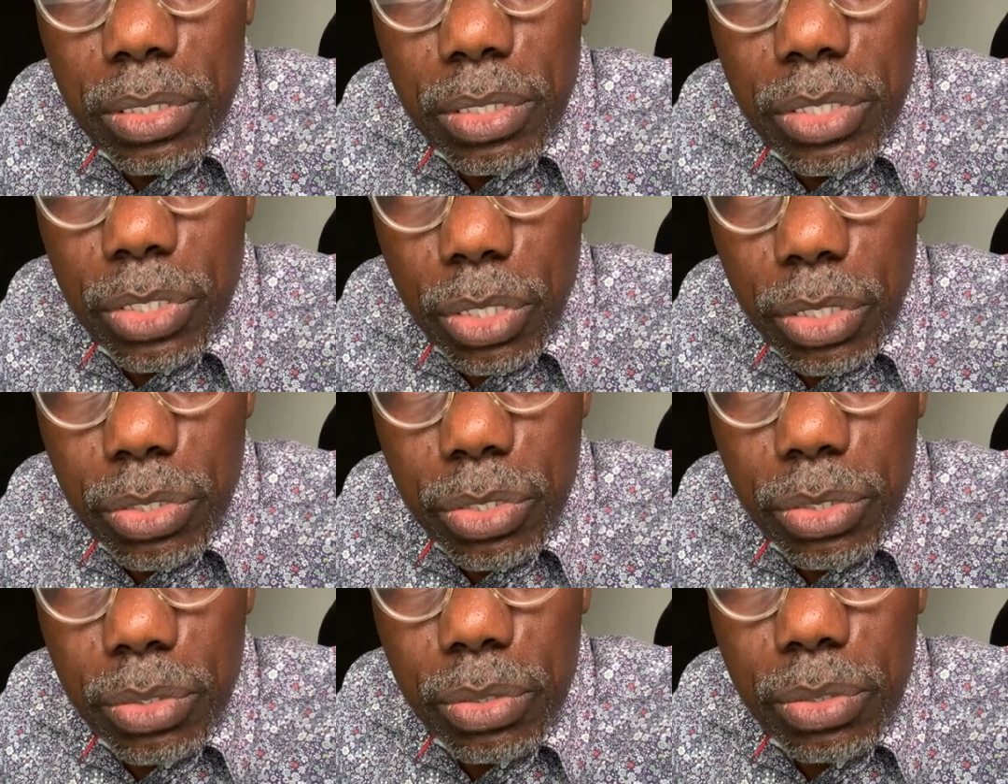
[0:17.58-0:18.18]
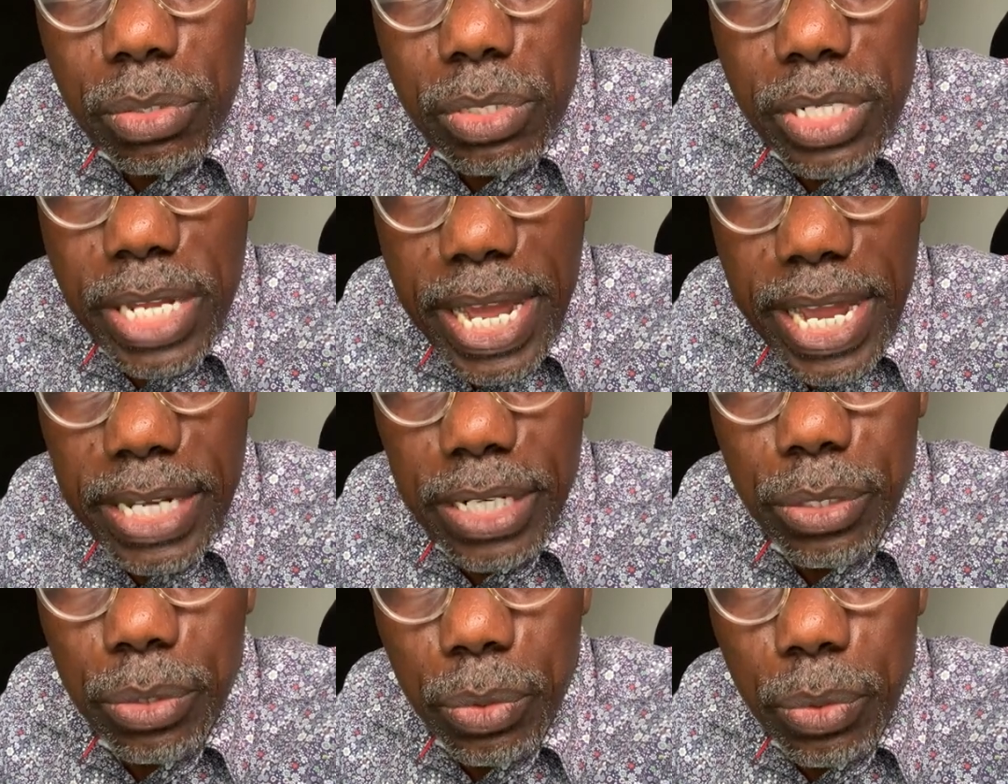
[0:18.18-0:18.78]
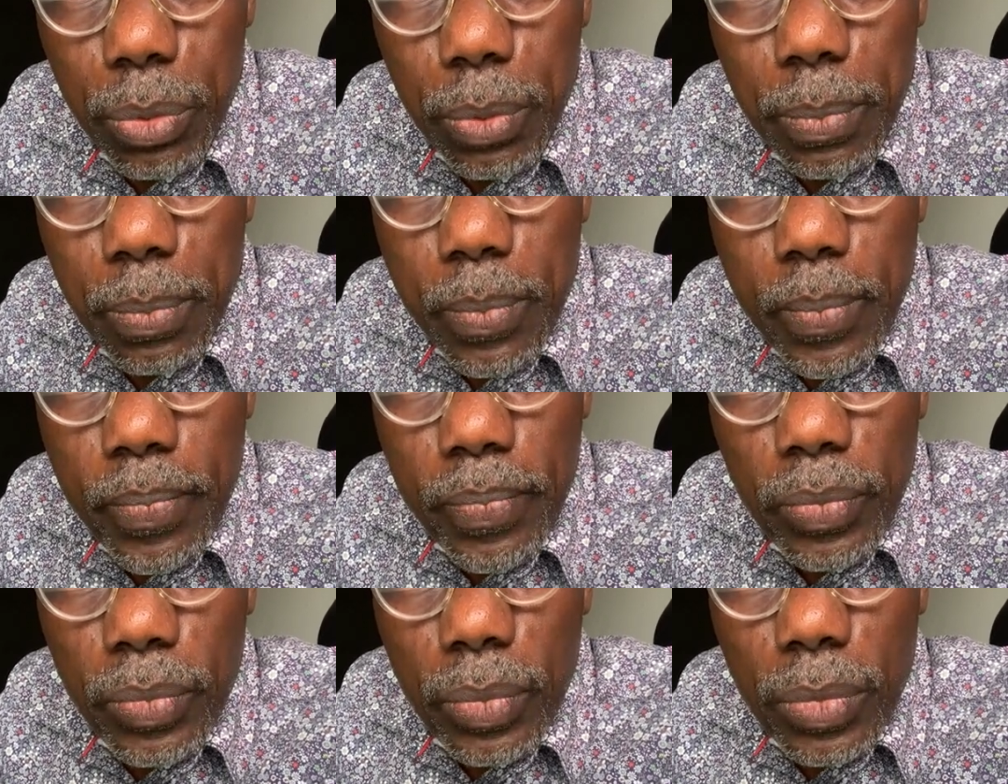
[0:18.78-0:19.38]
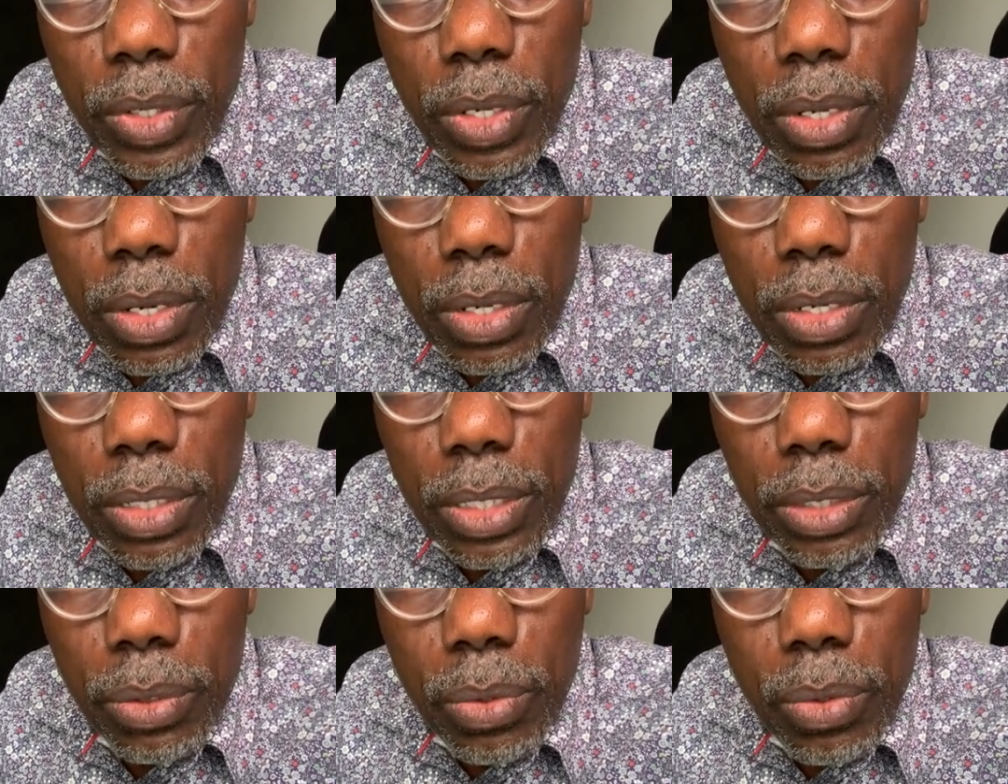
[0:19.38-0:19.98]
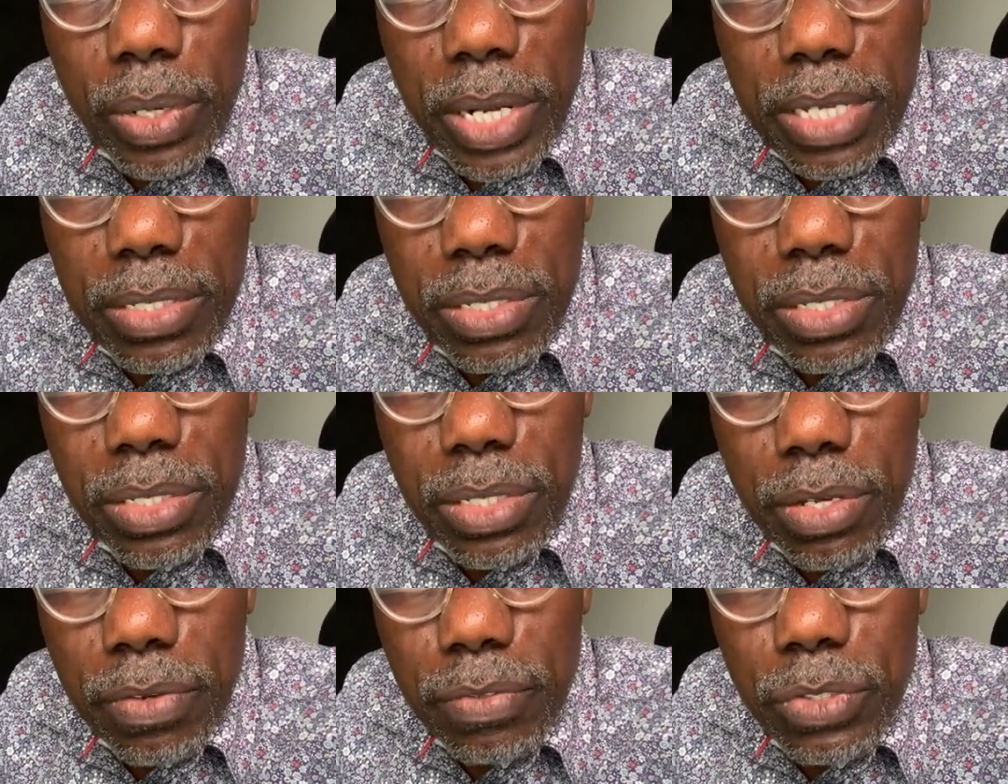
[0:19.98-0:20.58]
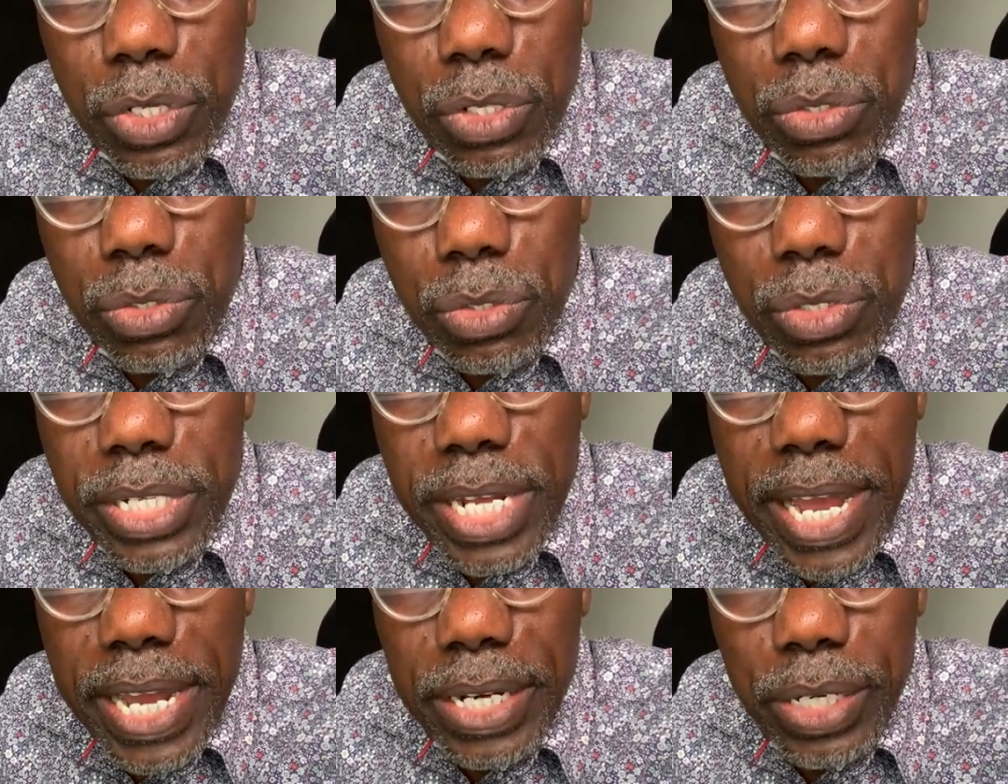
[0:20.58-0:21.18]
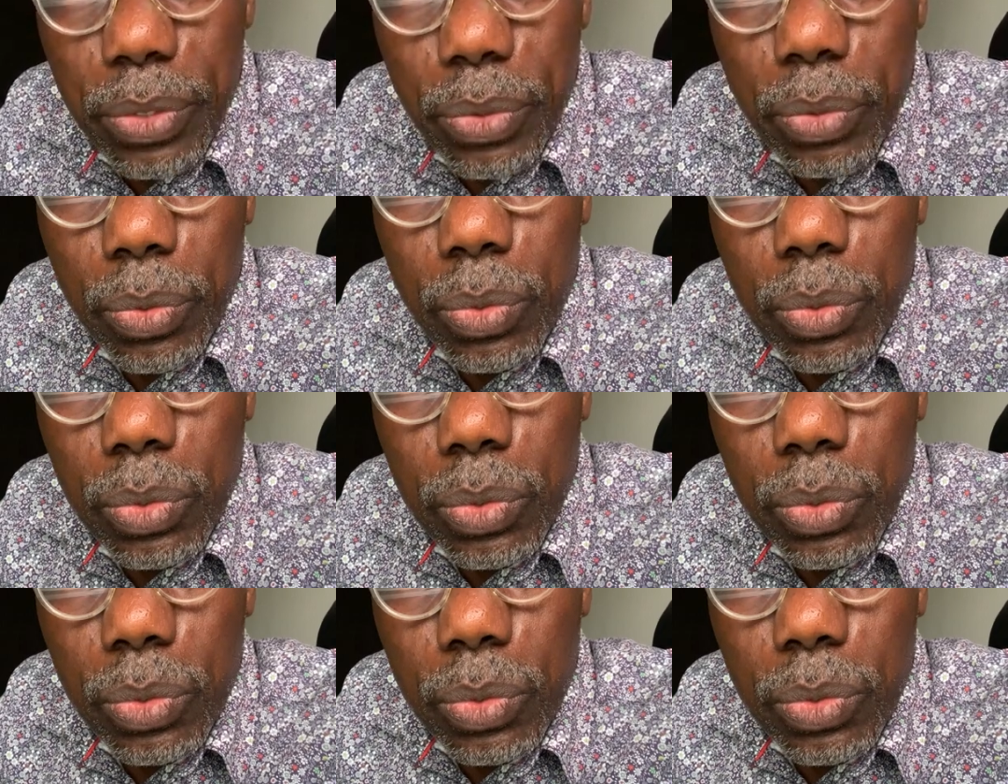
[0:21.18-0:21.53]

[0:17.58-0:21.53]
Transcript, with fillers: Turtle Taido. The whole essence of Turtle Taido